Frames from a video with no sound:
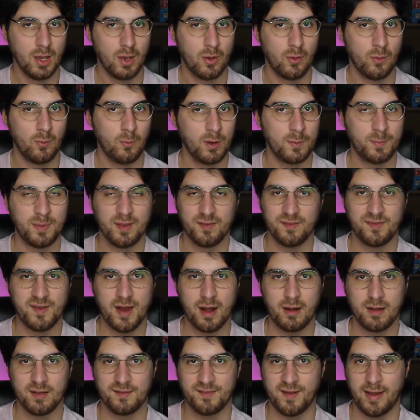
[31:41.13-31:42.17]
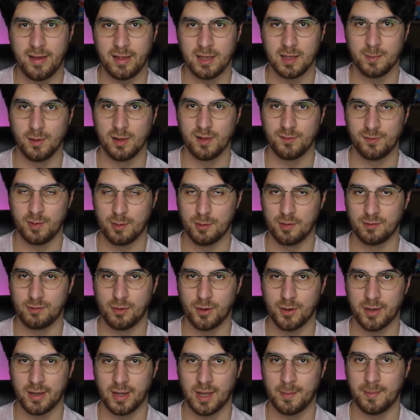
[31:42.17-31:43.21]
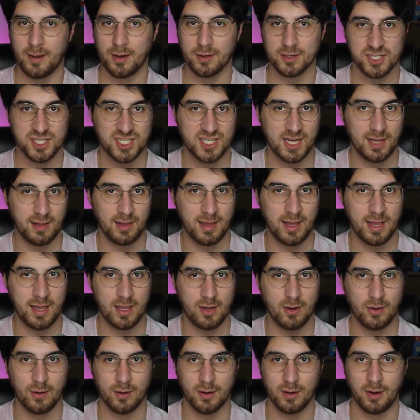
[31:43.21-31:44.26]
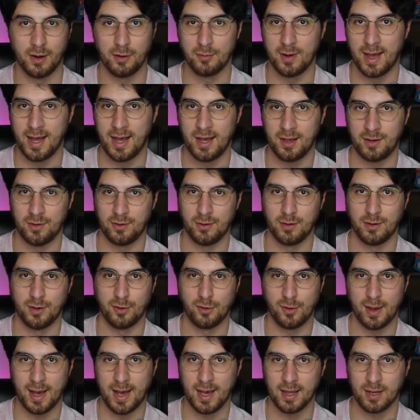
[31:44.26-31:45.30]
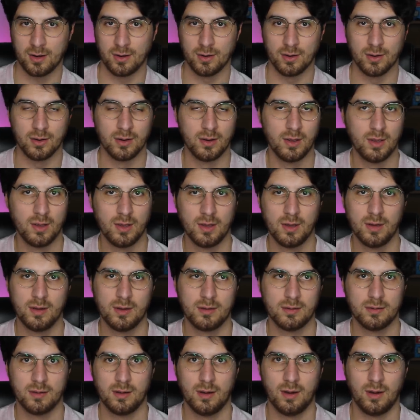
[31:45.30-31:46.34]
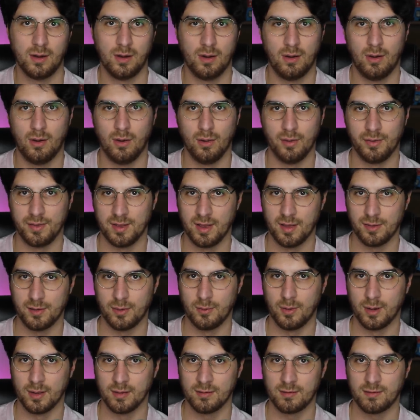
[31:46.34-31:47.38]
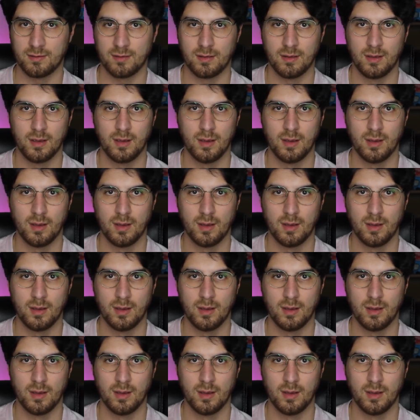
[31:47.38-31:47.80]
would be very valuable if we were talking about Chile or Iran or Iraq or all the other ones.